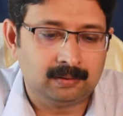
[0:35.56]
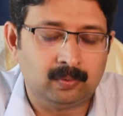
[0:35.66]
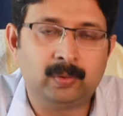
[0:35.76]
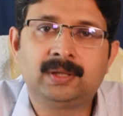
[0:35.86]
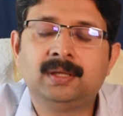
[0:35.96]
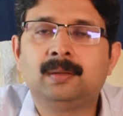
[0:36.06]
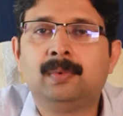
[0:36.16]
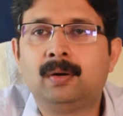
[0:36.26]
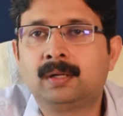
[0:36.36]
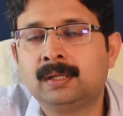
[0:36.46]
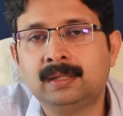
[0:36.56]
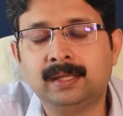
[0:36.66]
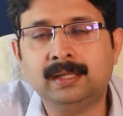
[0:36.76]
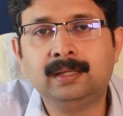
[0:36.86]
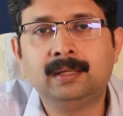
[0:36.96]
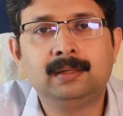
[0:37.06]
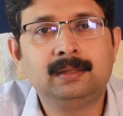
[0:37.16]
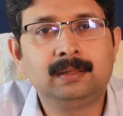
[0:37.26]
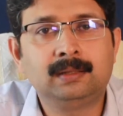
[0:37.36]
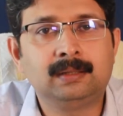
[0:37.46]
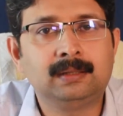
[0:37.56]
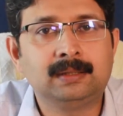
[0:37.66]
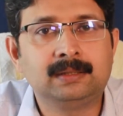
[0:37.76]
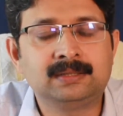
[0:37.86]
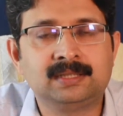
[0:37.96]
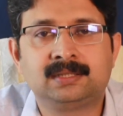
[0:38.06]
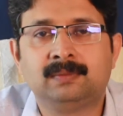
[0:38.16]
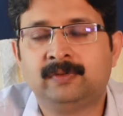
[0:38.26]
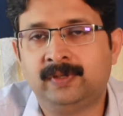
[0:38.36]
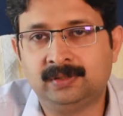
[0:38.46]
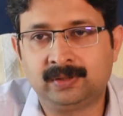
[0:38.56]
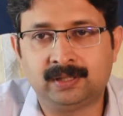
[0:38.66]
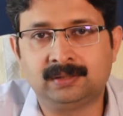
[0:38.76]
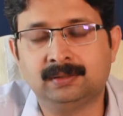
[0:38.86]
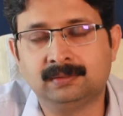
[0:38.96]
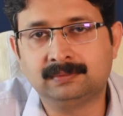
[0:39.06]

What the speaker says: When we think about the Indian system of education,